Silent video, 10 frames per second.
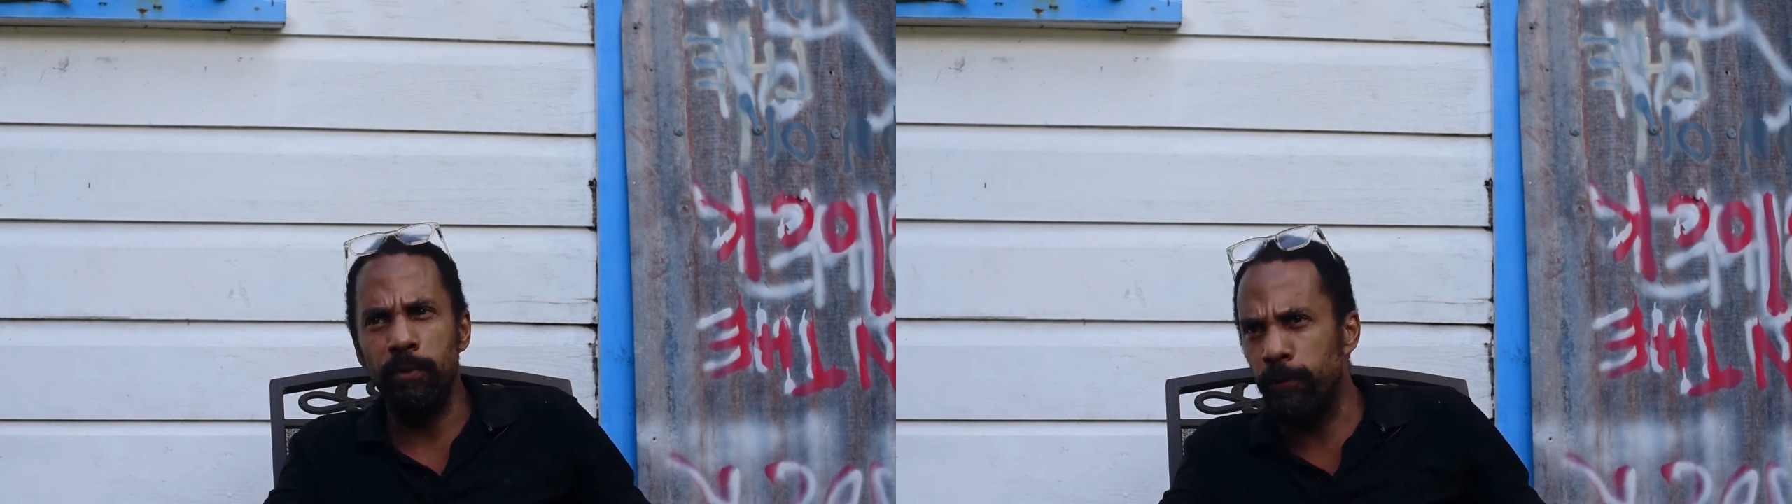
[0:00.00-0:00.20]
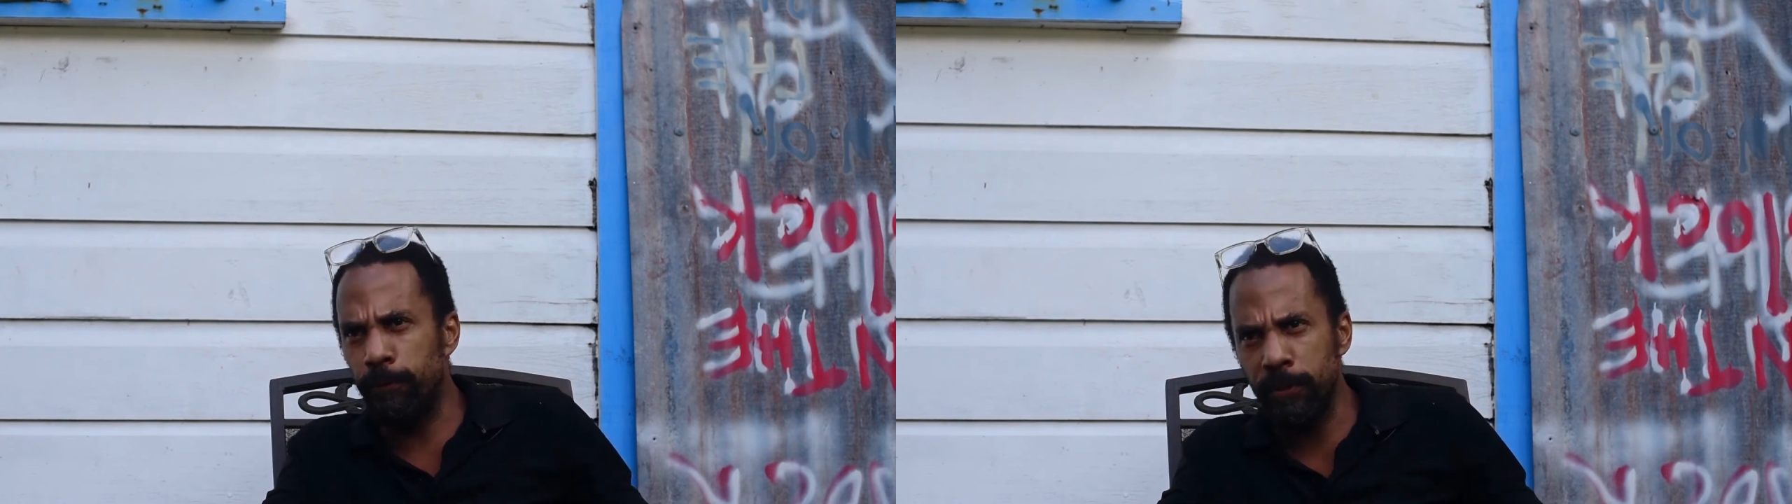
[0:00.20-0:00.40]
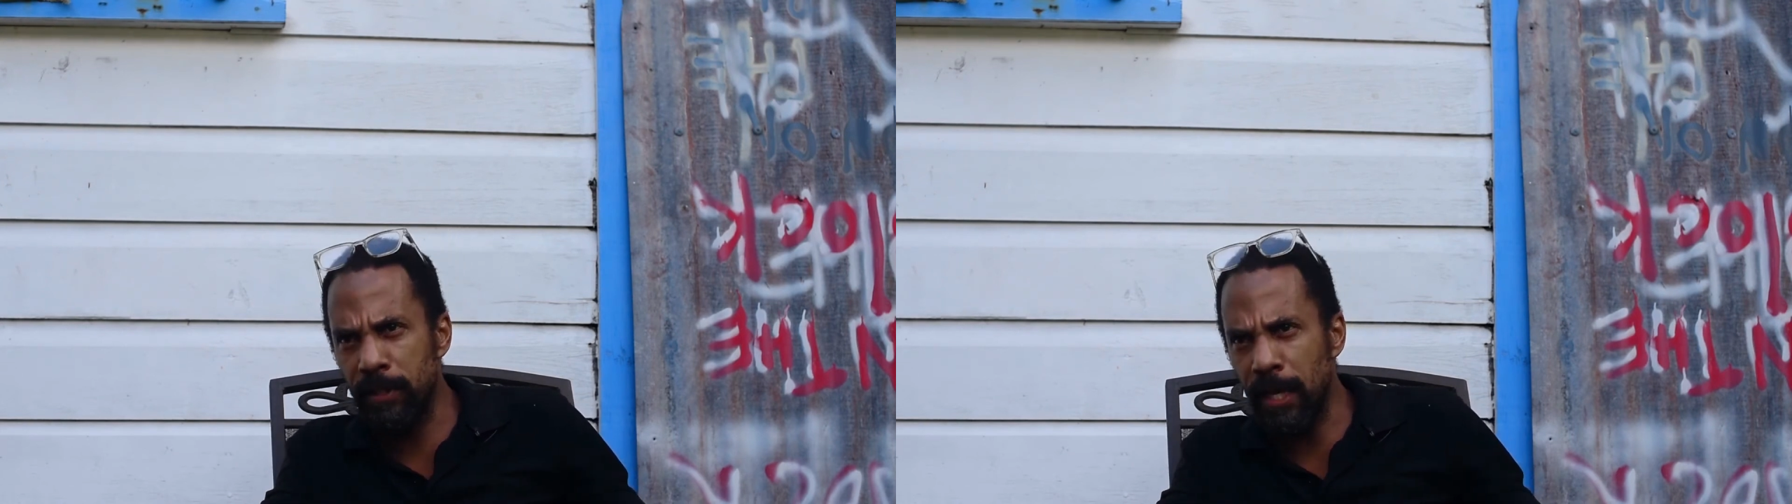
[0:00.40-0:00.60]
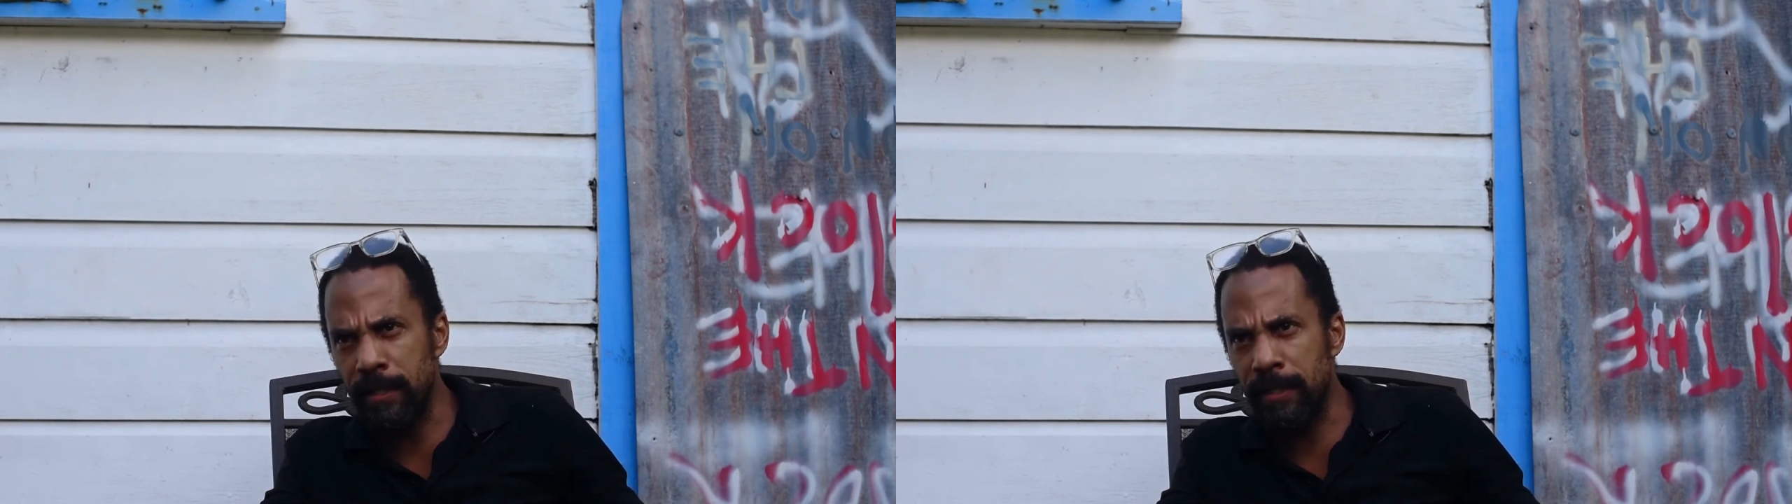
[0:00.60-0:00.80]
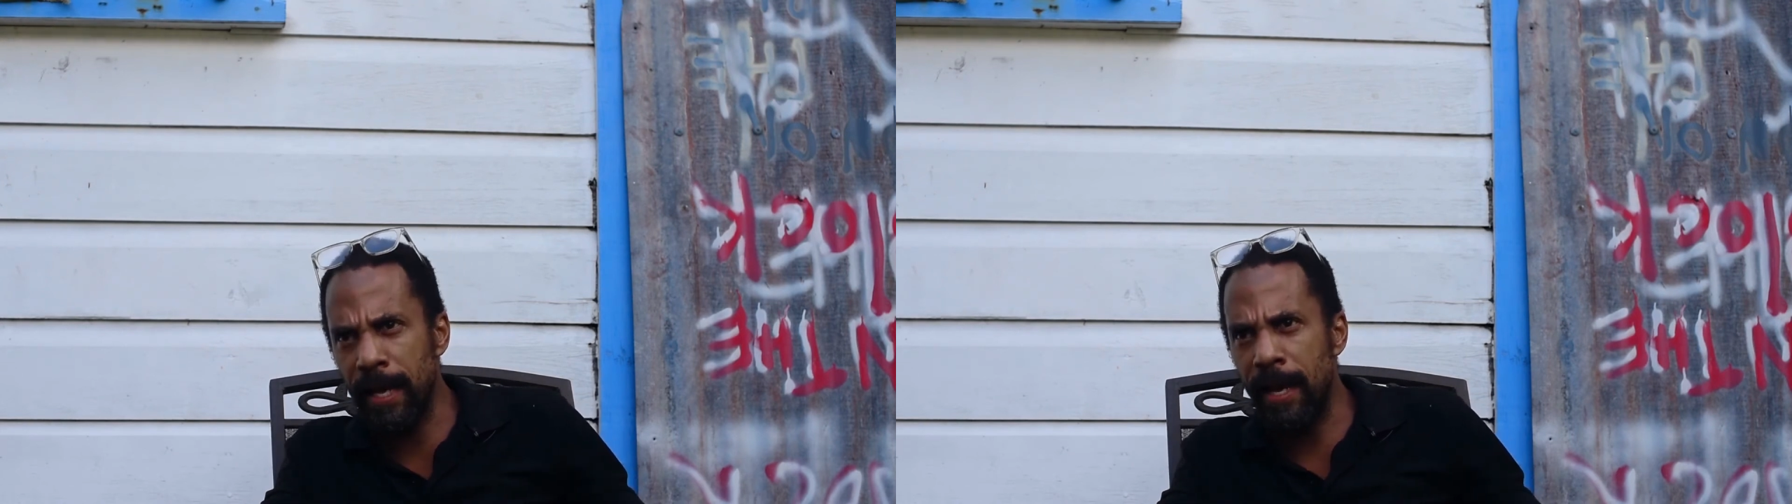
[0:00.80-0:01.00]
beautiful
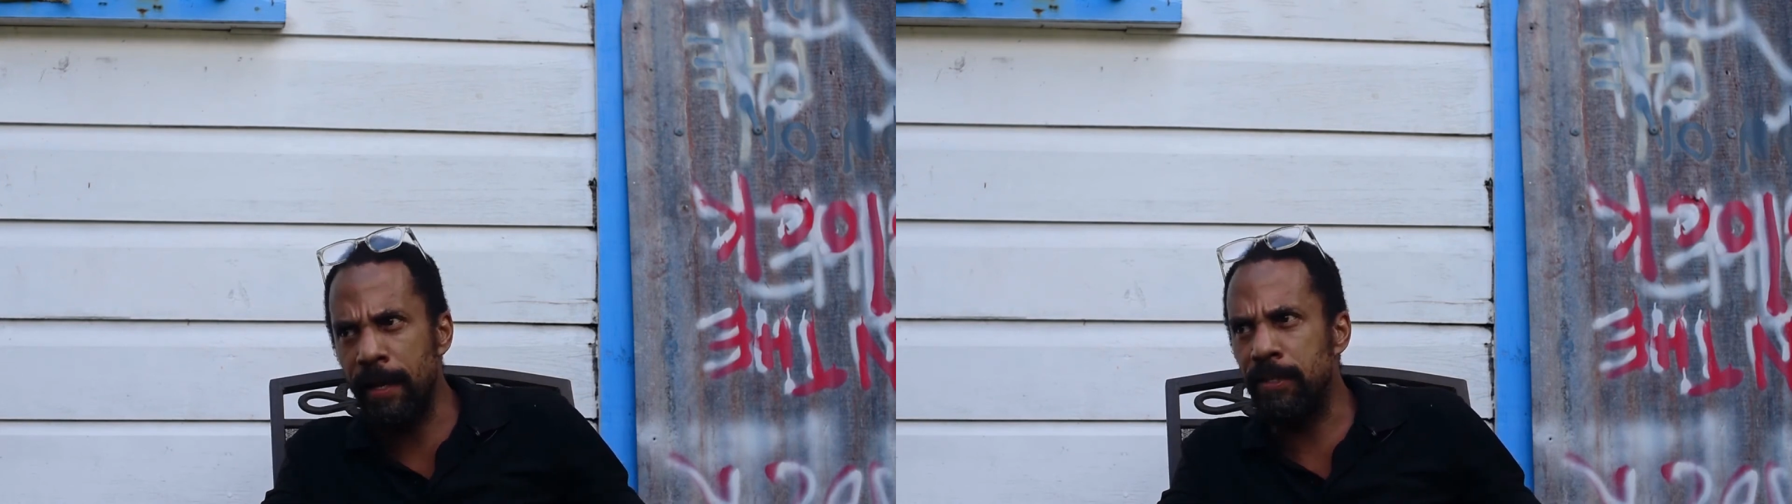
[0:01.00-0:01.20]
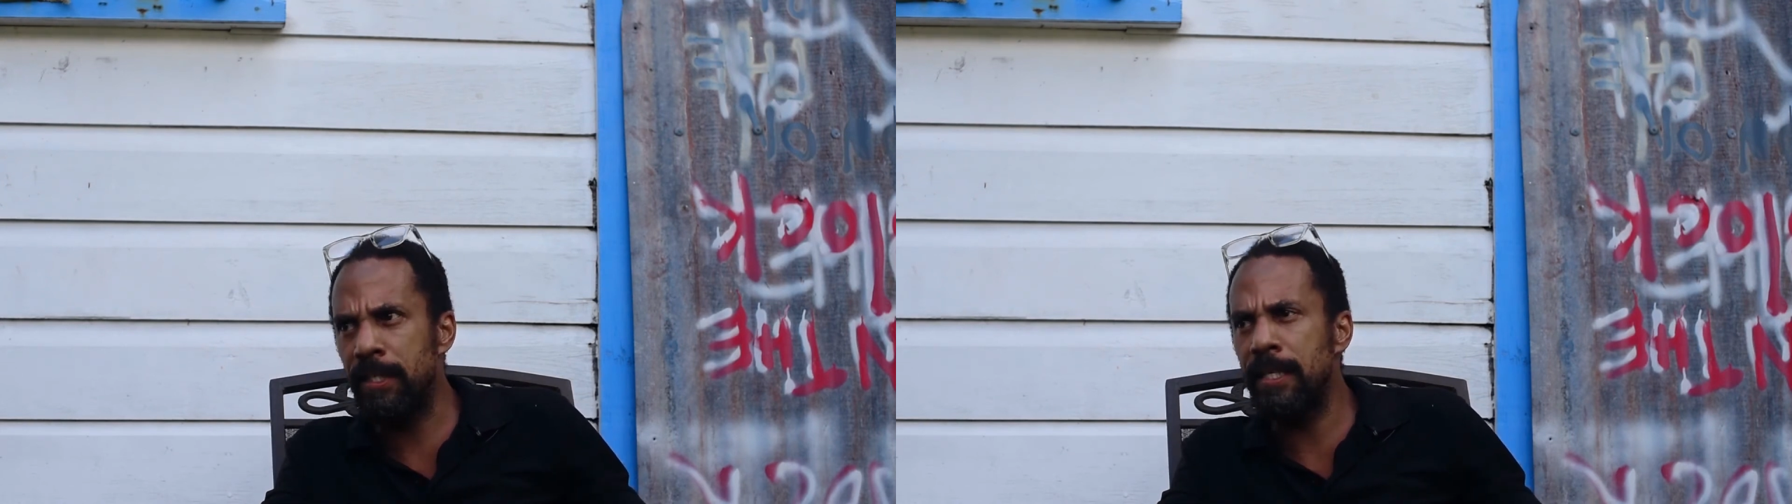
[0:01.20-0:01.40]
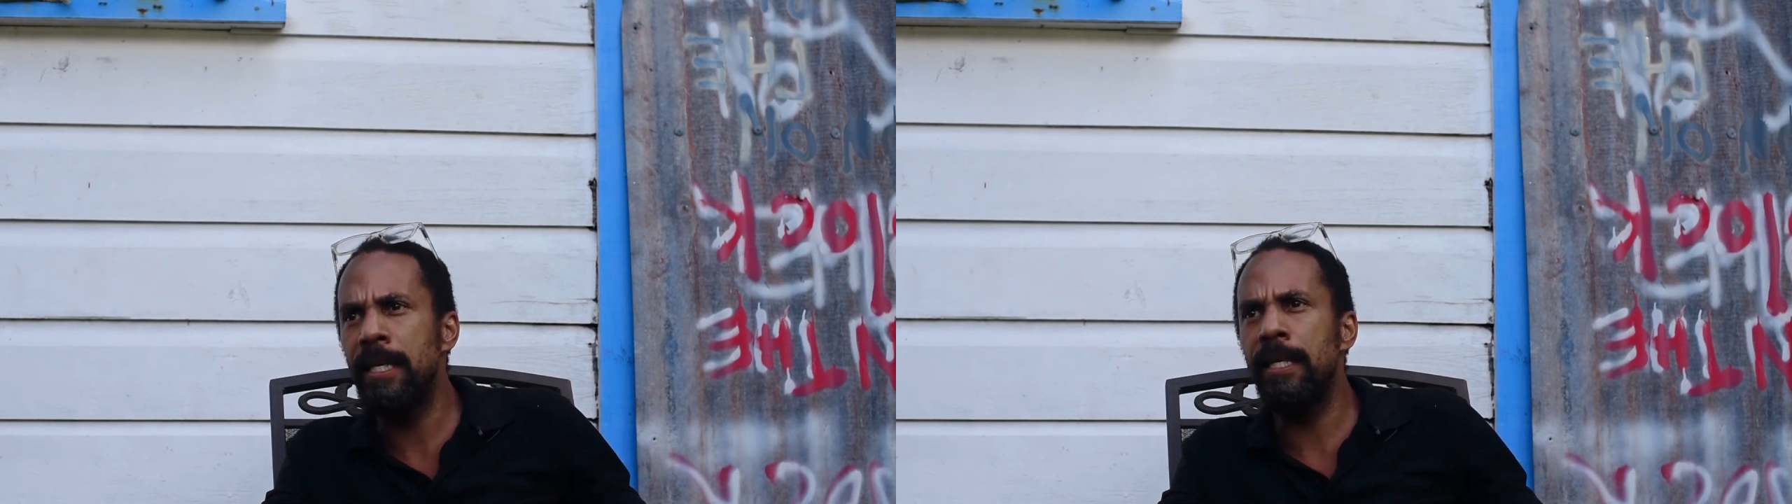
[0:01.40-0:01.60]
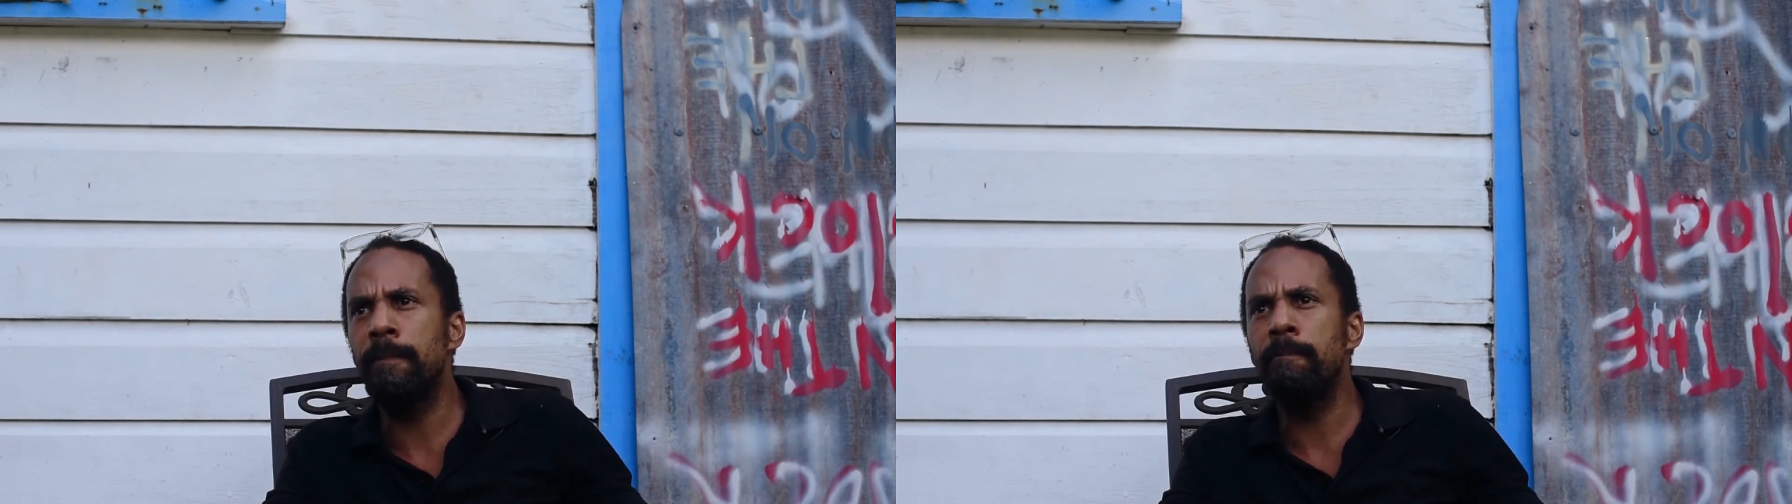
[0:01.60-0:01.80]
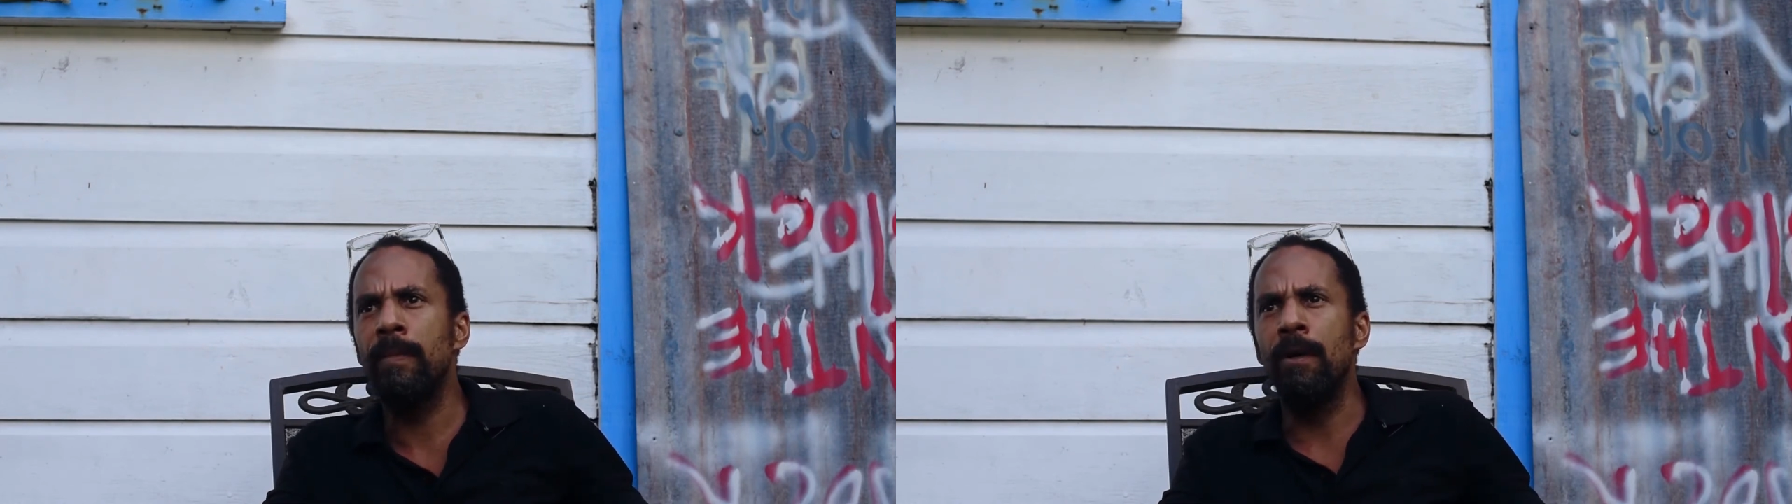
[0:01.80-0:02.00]
sunset I've seen,